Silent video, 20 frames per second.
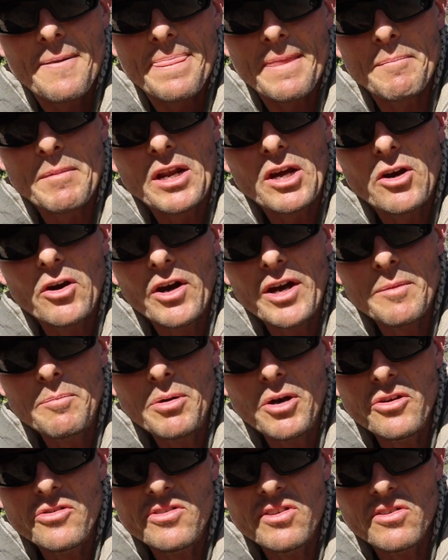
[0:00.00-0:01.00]
I'm going to go ahead and
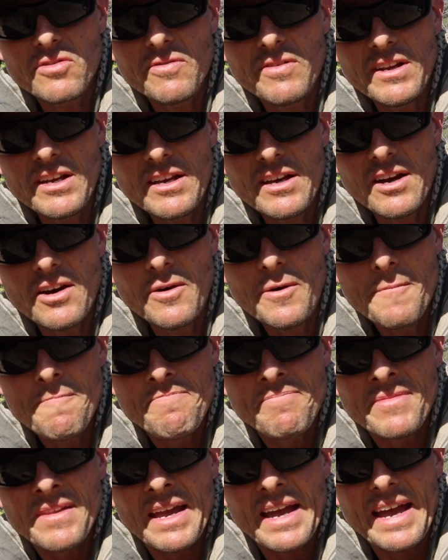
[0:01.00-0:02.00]
post this video
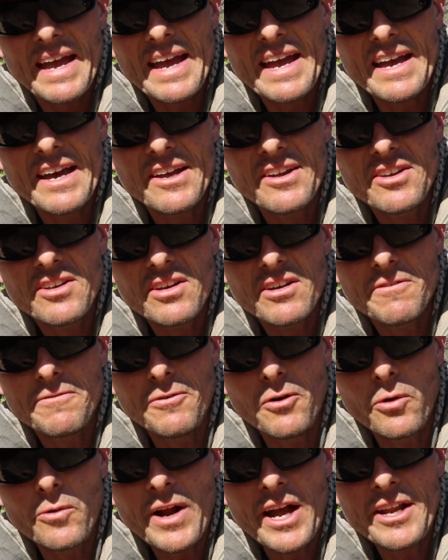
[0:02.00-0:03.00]
and a
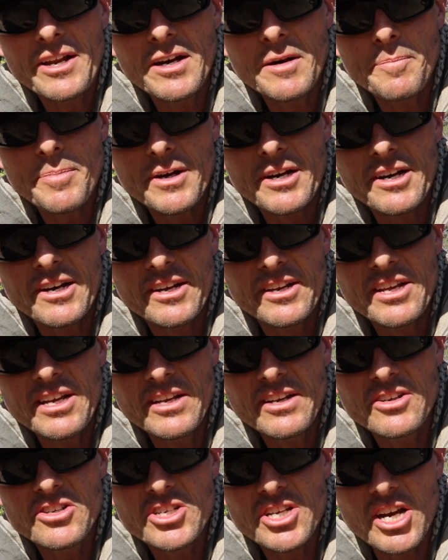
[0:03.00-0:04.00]
full write-up on
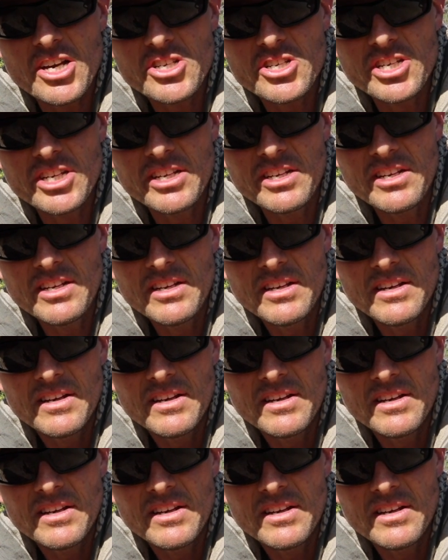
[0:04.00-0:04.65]
heat exhaustion,